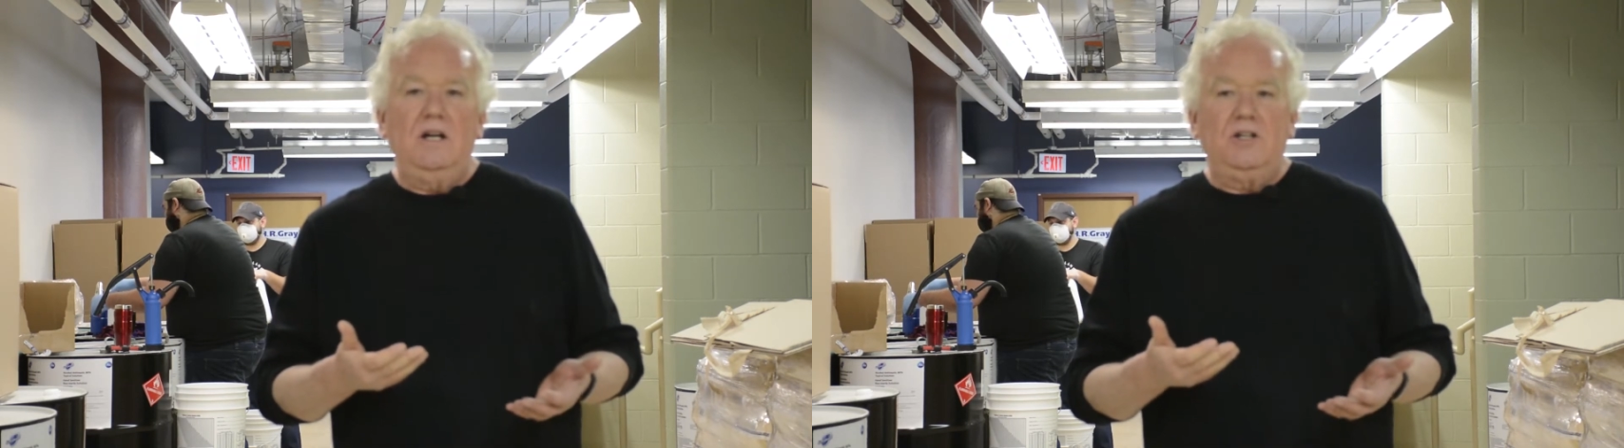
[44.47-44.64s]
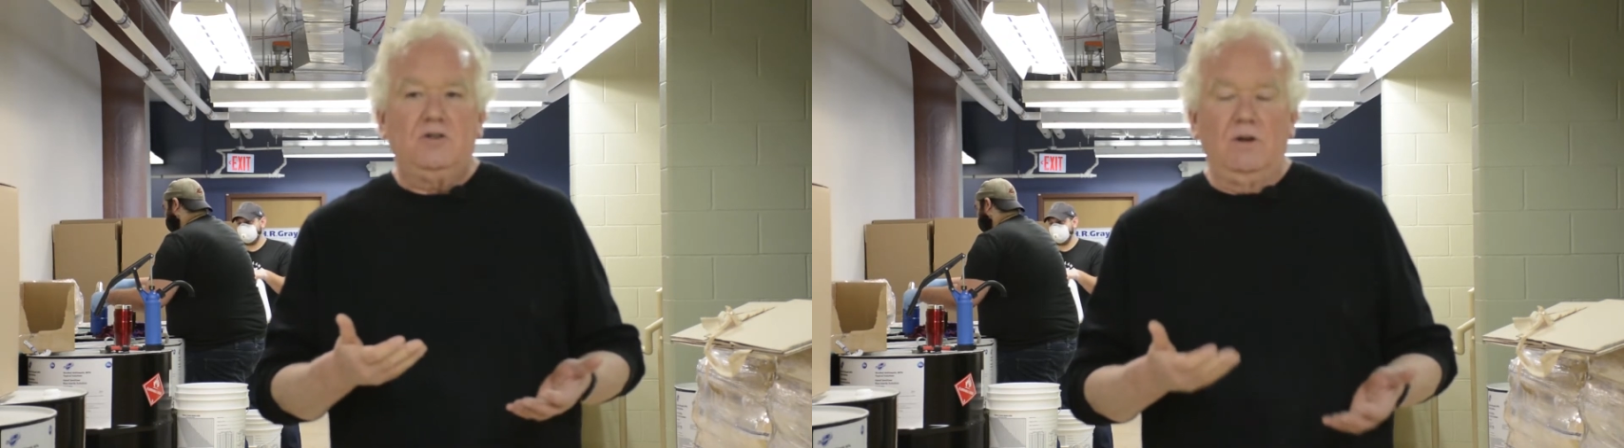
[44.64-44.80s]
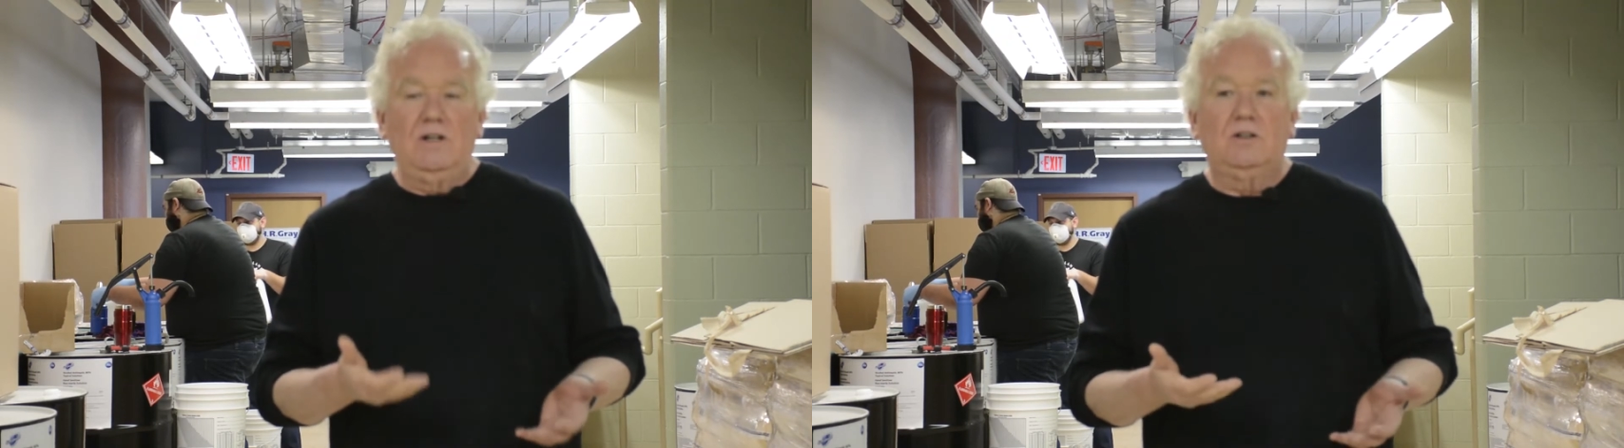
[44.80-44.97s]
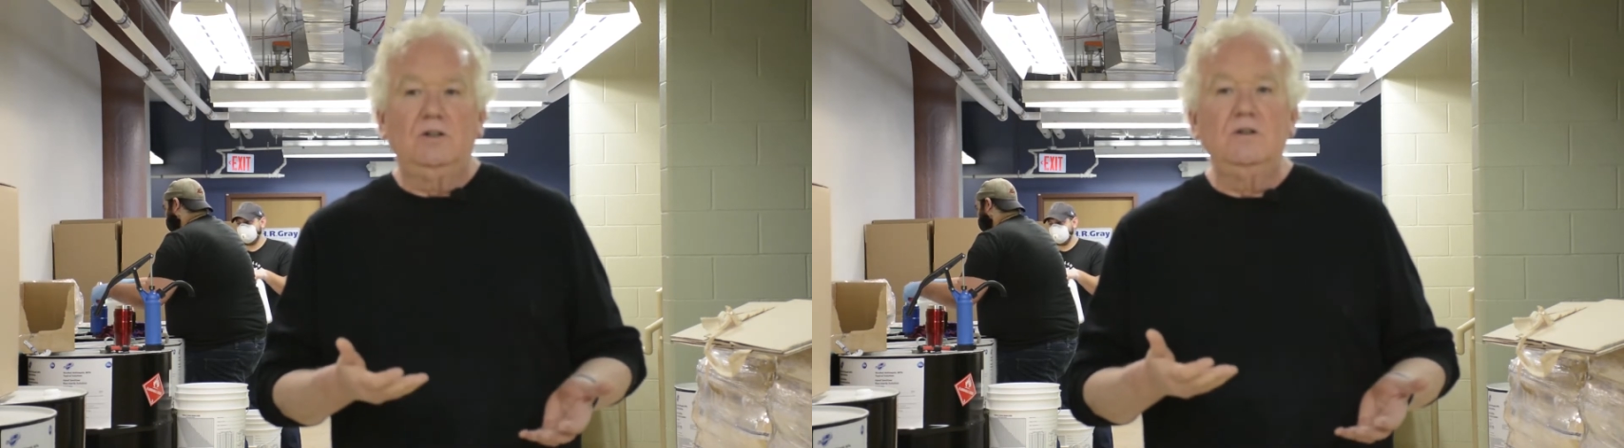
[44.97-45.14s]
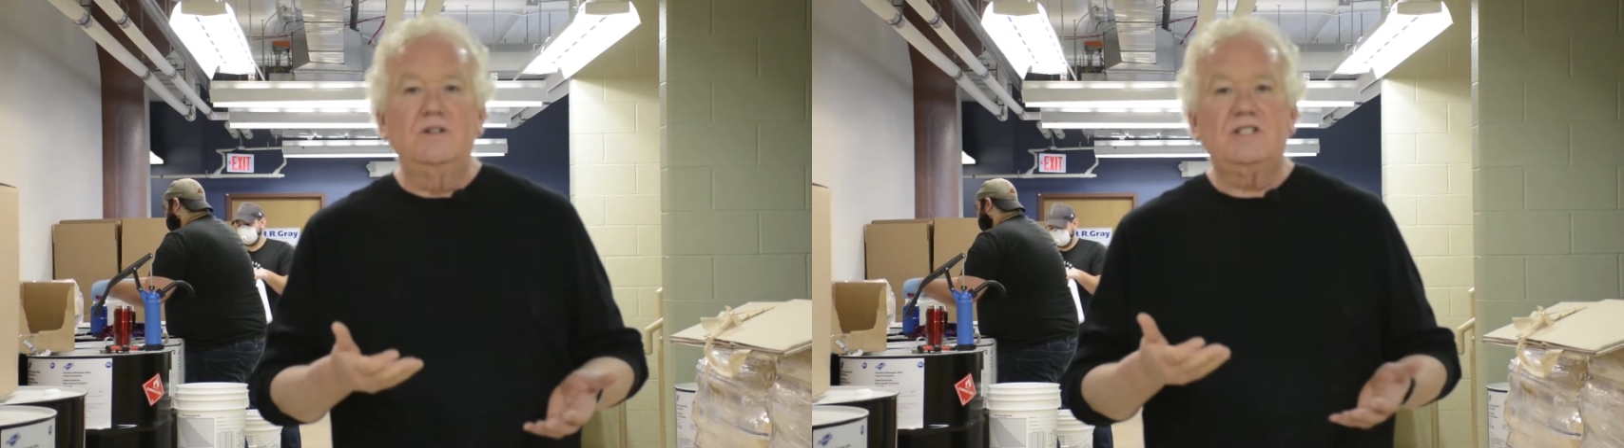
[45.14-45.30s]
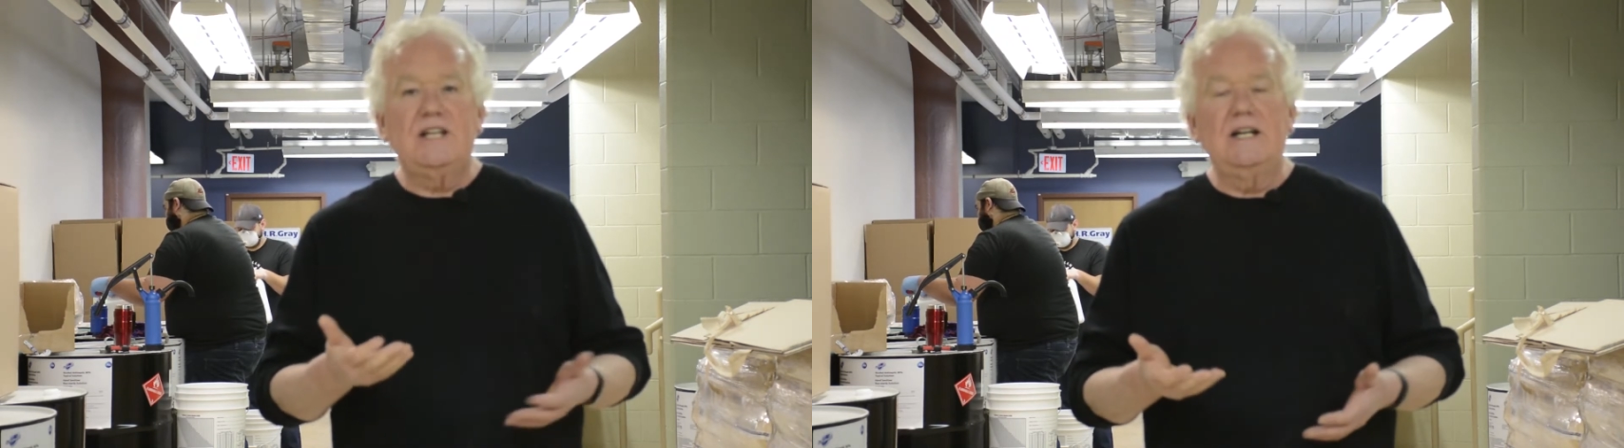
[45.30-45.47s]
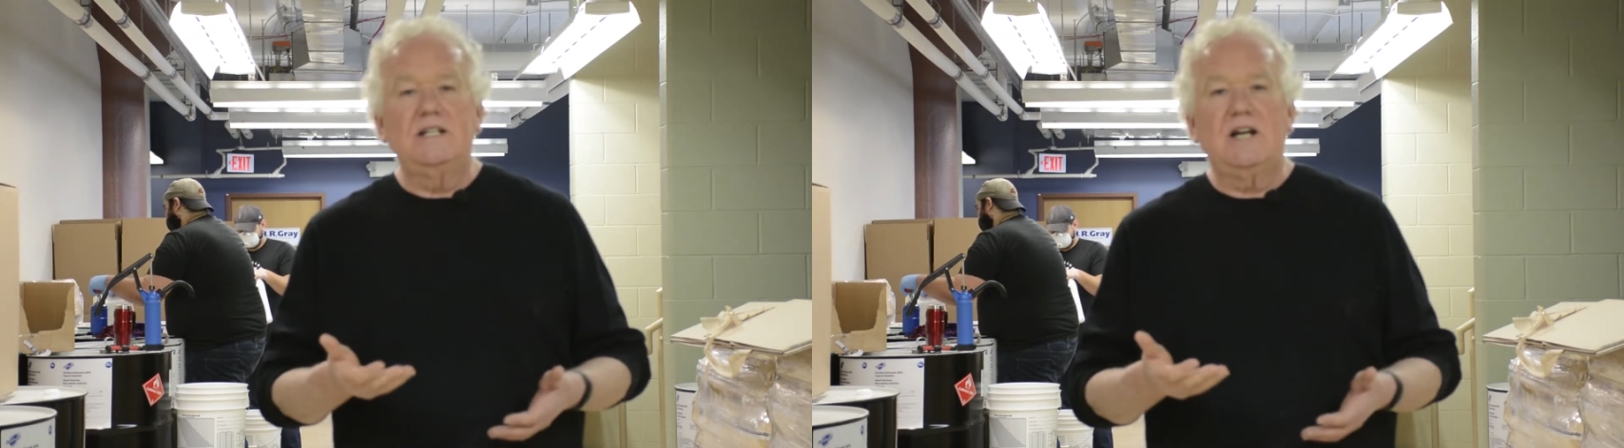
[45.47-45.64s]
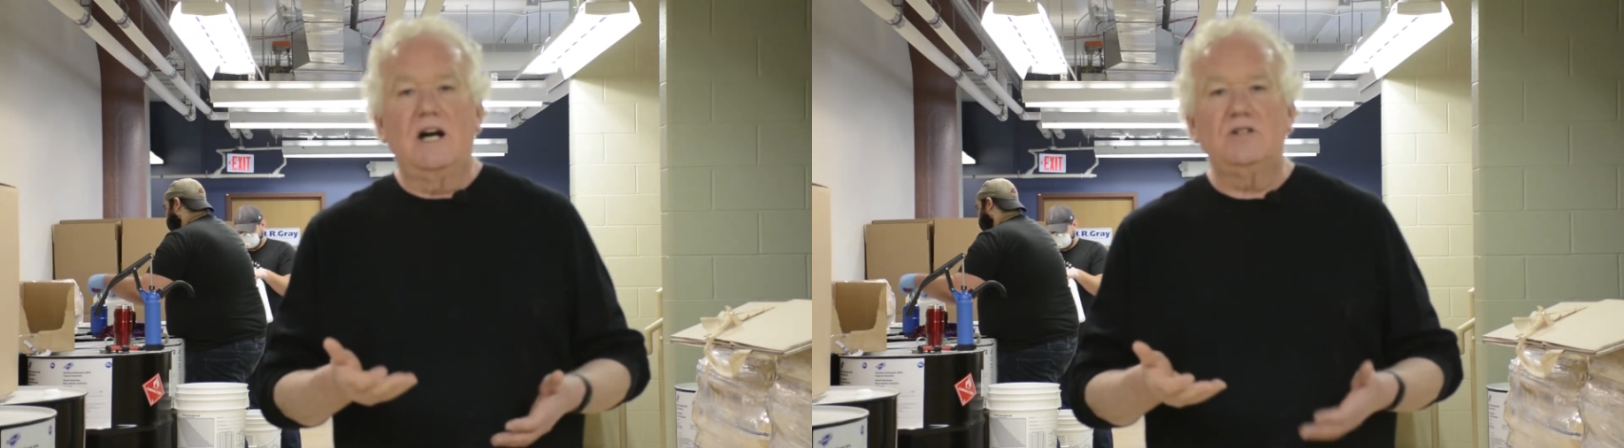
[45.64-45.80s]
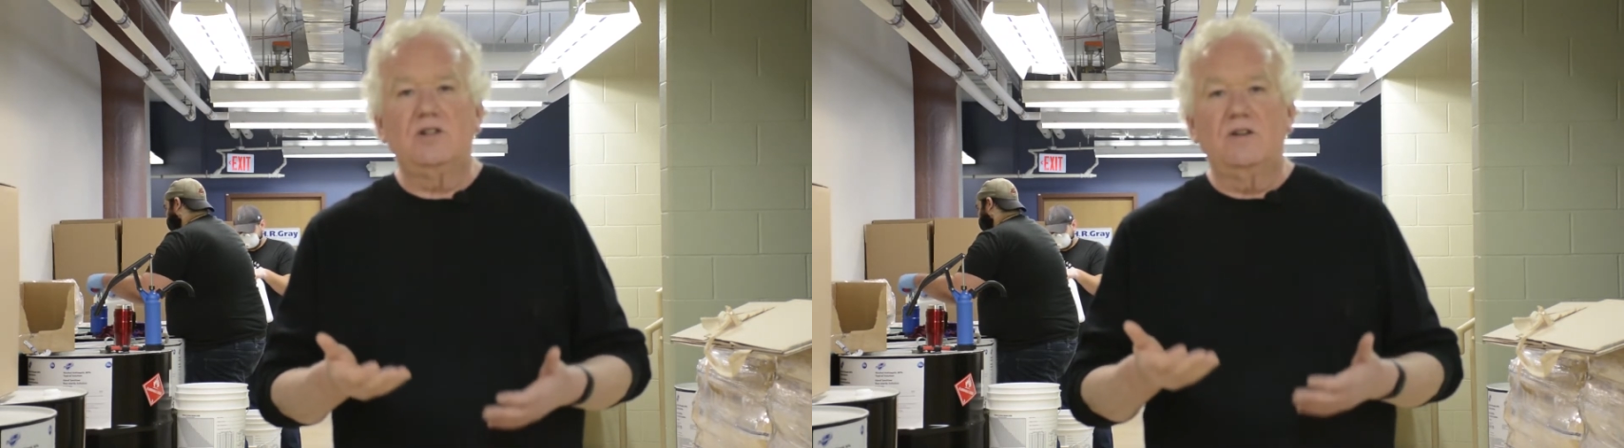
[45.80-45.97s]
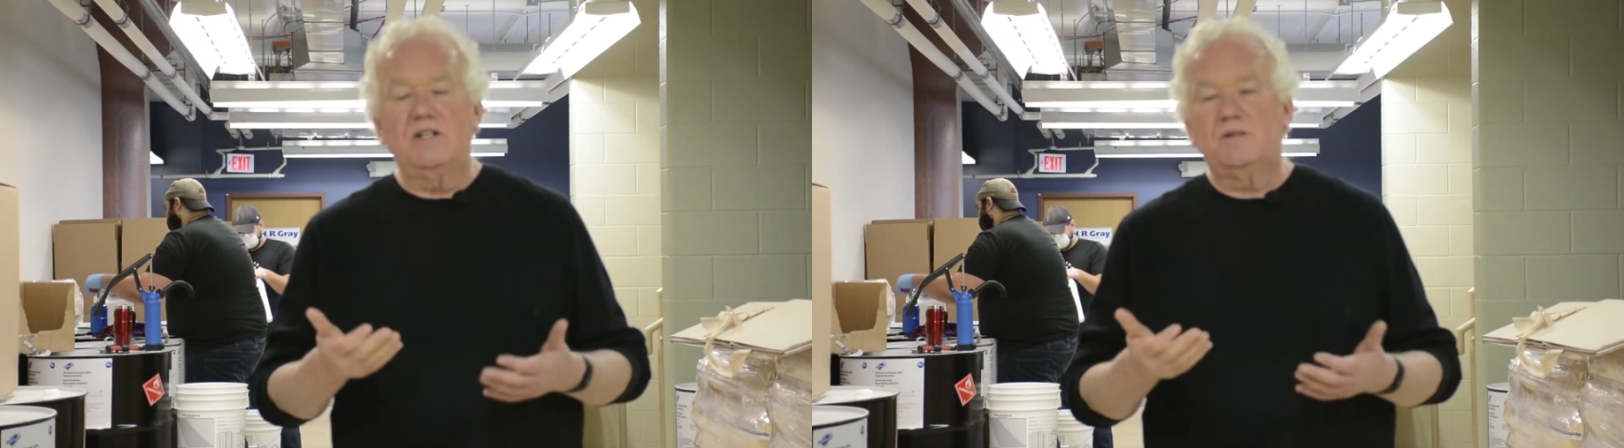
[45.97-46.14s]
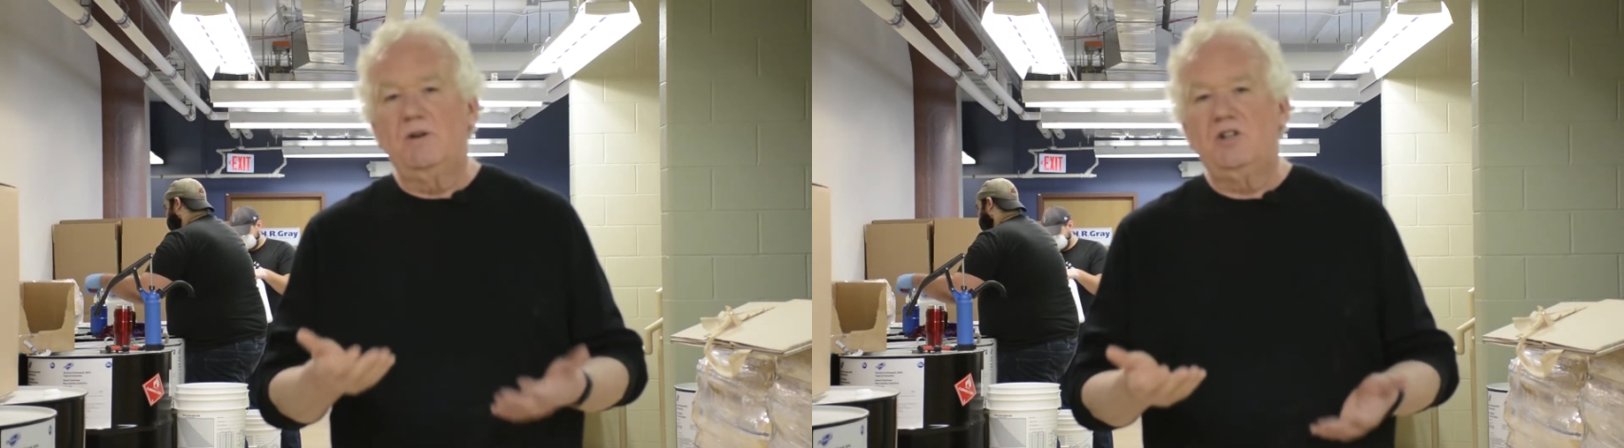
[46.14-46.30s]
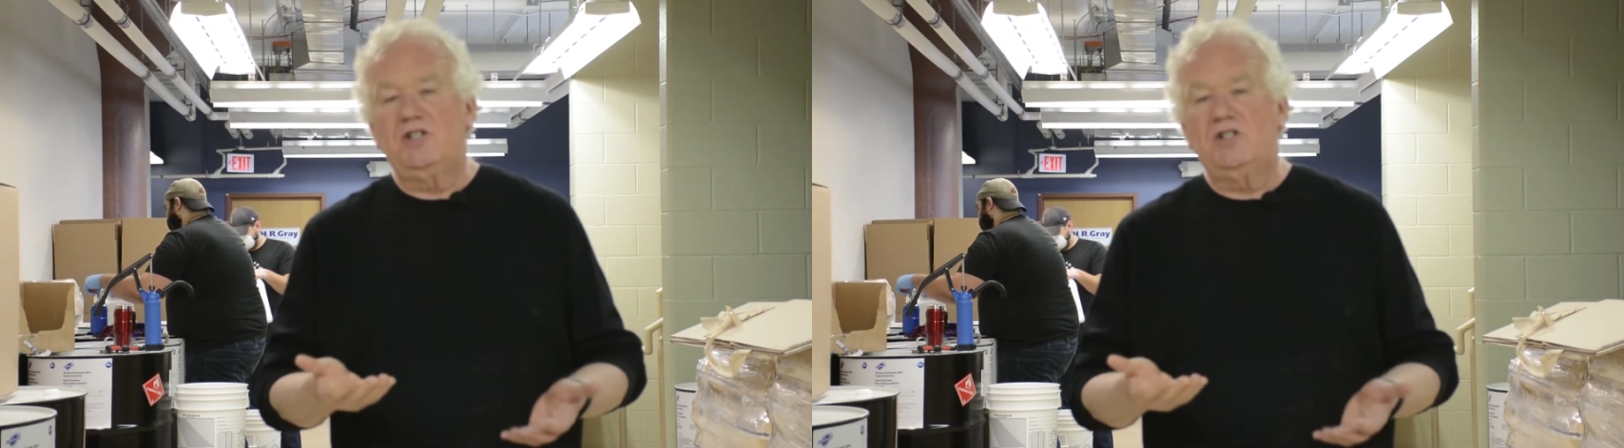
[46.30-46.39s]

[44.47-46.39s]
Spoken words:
to include sanitizer that's been